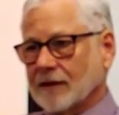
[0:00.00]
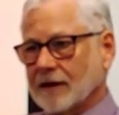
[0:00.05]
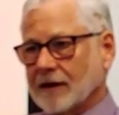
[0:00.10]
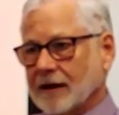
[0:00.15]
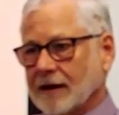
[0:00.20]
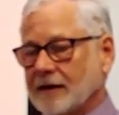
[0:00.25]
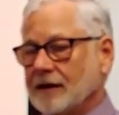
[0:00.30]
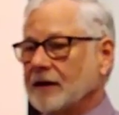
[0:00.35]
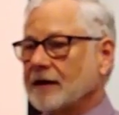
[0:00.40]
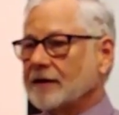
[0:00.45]

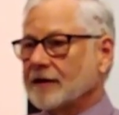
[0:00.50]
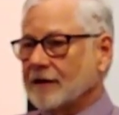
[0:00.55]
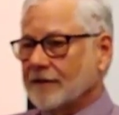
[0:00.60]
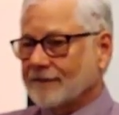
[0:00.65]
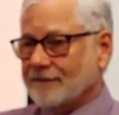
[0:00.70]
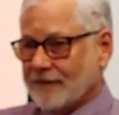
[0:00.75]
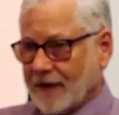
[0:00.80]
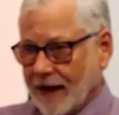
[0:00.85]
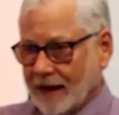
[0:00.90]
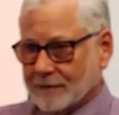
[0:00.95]
Okay. Their
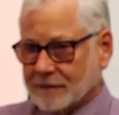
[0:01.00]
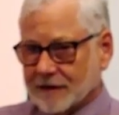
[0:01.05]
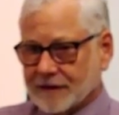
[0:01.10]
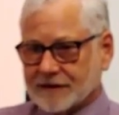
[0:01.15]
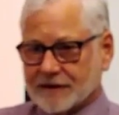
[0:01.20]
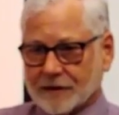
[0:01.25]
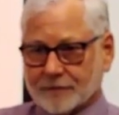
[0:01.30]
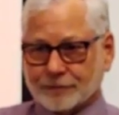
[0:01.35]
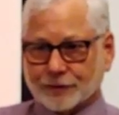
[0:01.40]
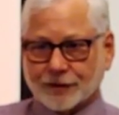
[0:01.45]

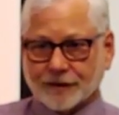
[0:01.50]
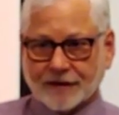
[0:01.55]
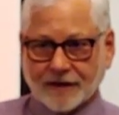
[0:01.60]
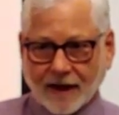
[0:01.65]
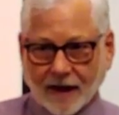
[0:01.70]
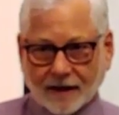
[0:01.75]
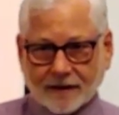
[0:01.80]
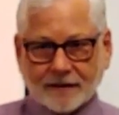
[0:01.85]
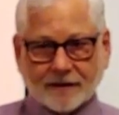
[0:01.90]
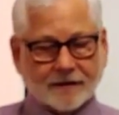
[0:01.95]
families are
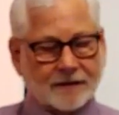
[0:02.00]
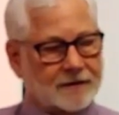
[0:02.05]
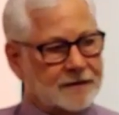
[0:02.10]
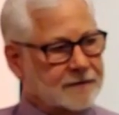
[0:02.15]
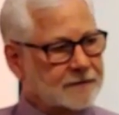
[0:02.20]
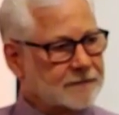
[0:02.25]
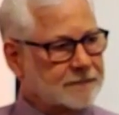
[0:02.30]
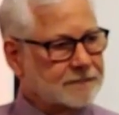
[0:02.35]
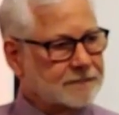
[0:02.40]
protected.